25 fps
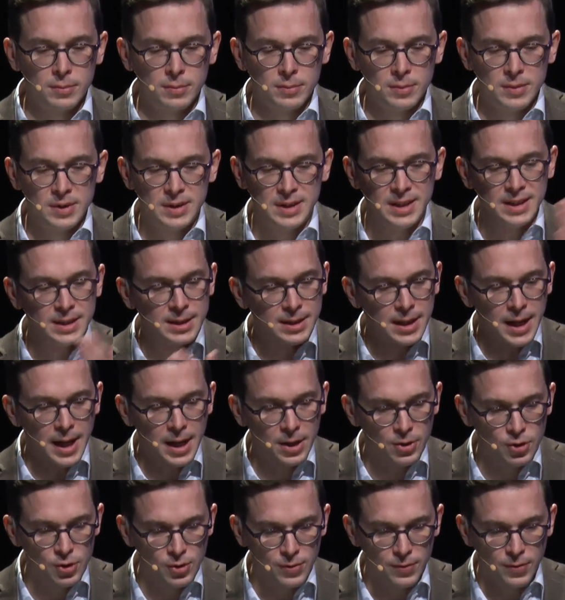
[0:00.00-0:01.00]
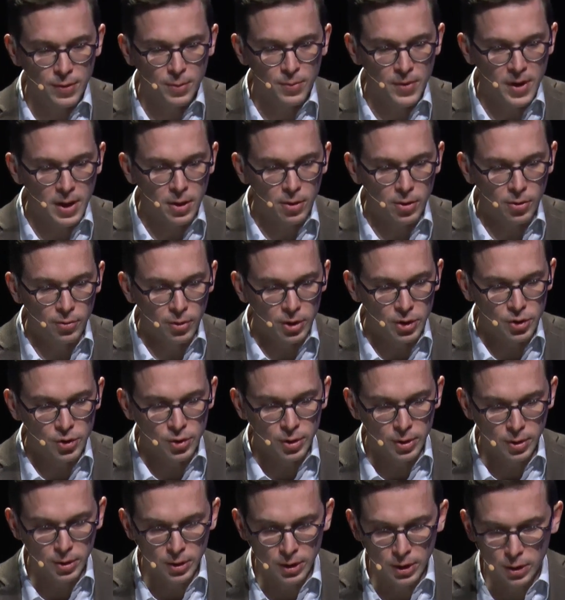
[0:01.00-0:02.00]
detached from their
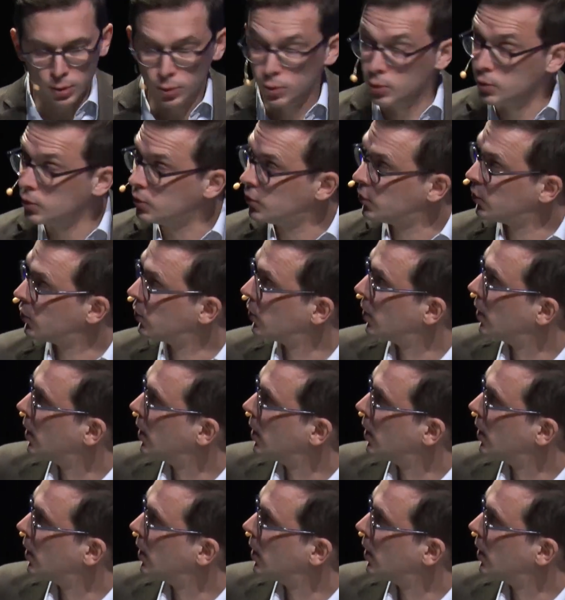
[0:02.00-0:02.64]
original use,